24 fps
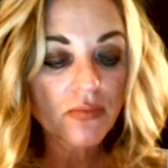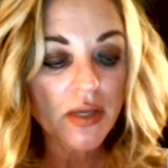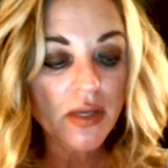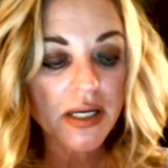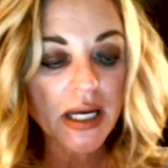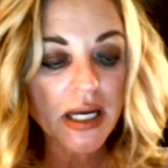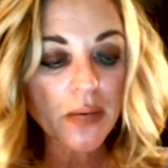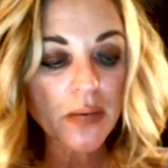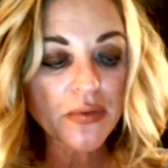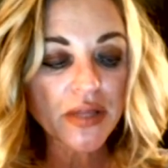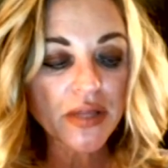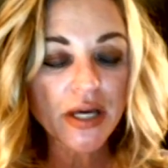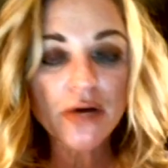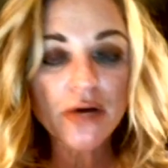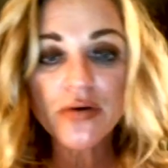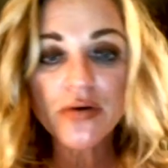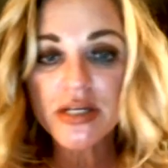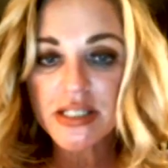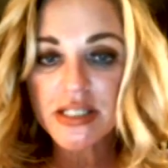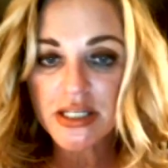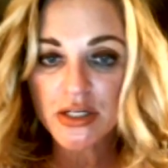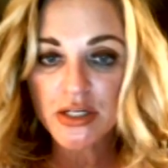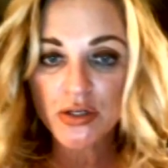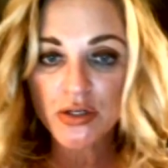Now with
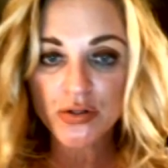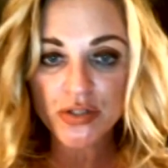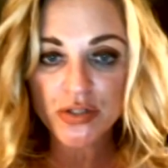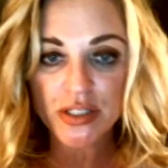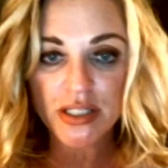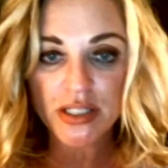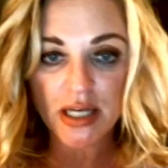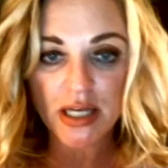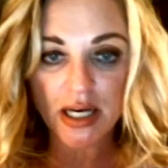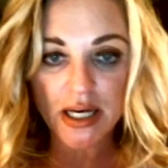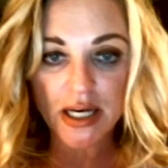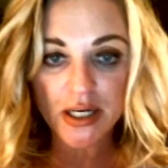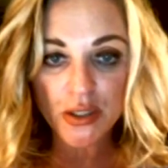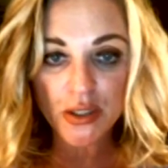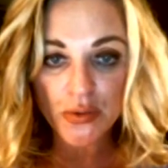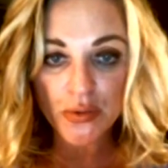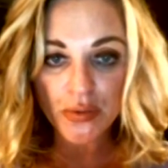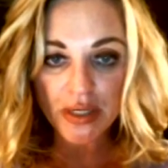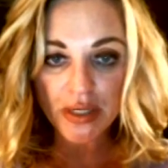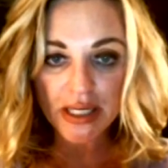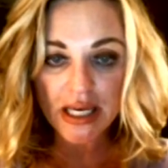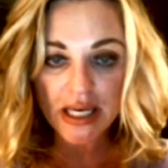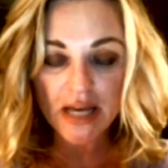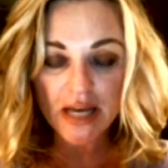Aries in your sign, you
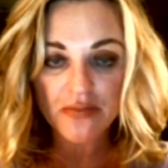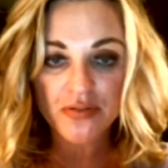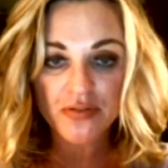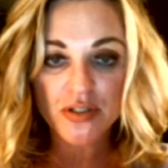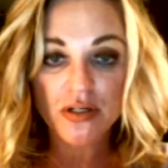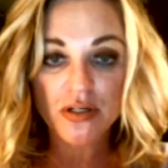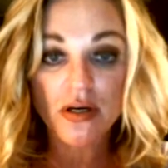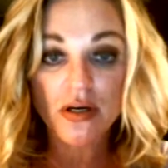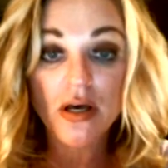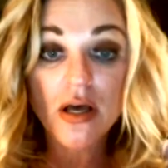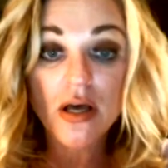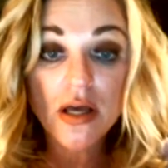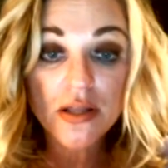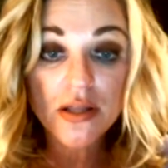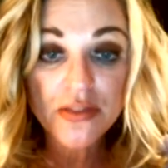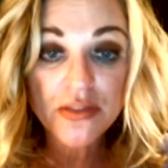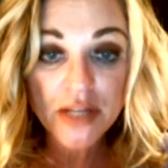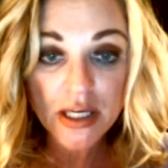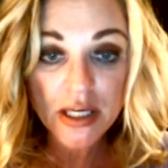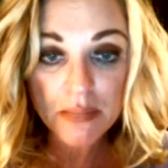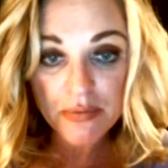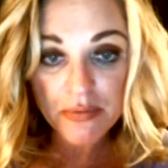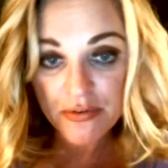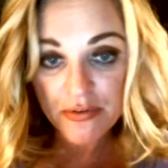really have to
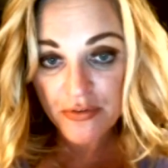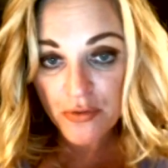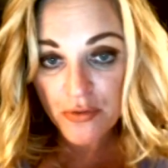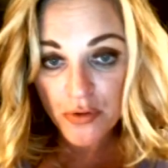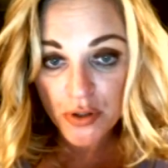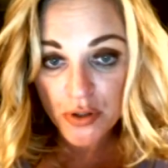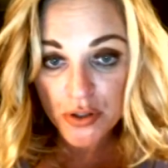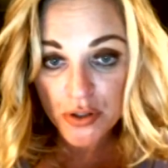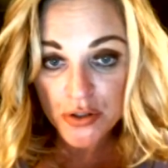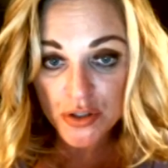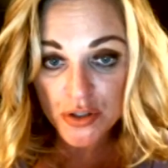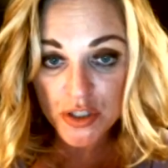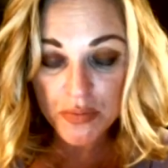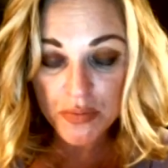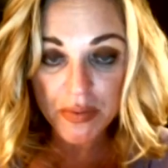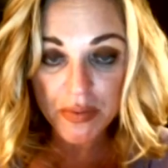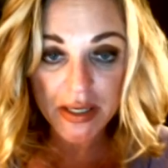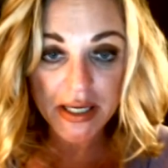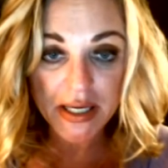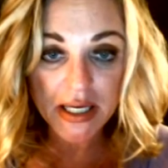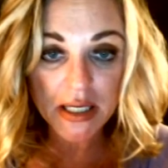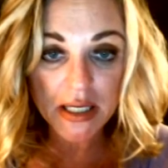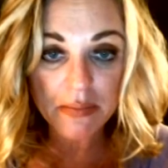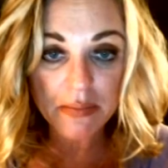think before you
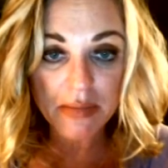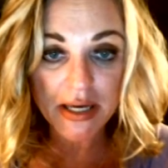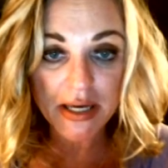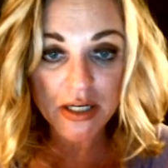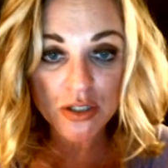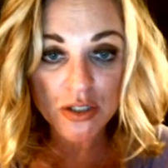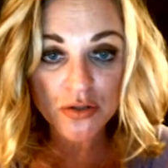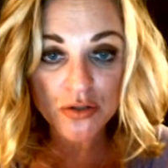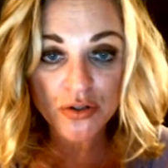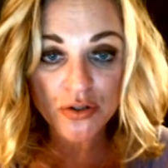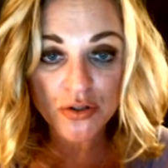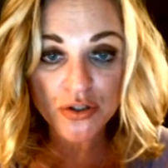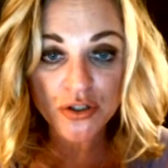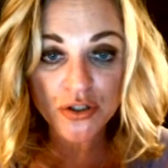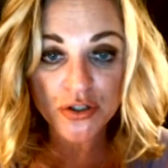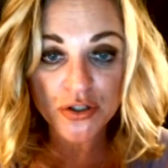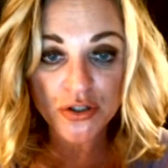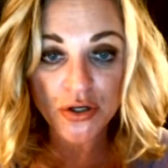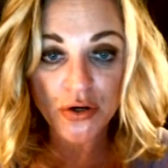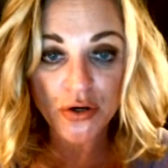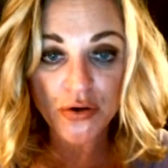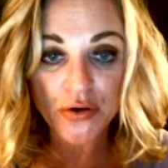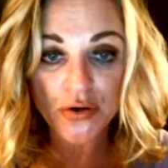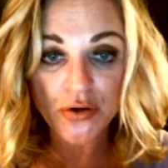speak and make sure that you
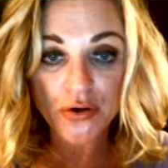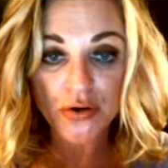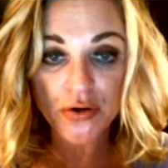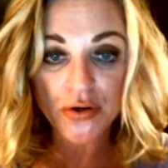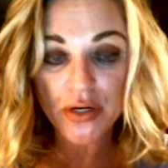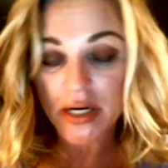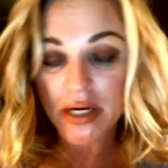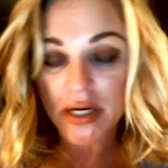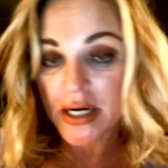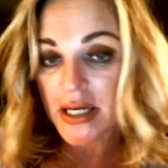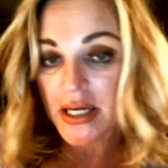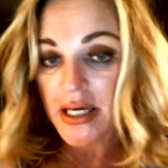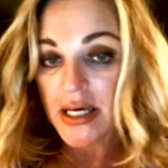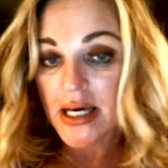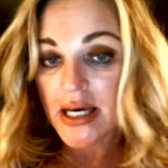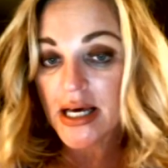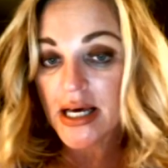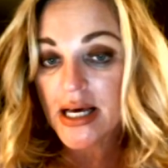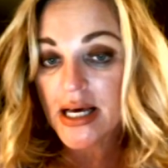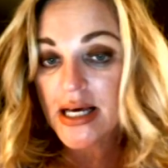don't hurt any